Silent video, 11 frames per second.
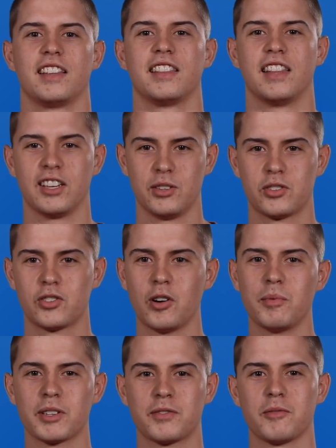Thank you so
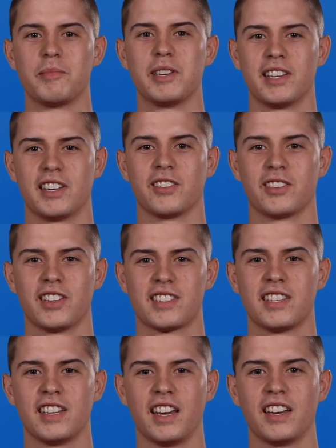much for being here with us
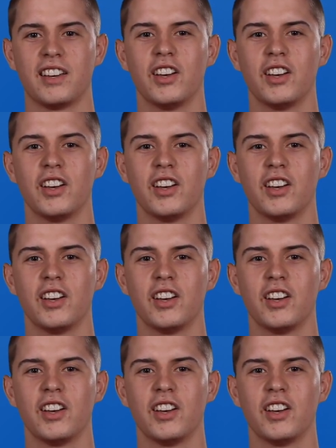today.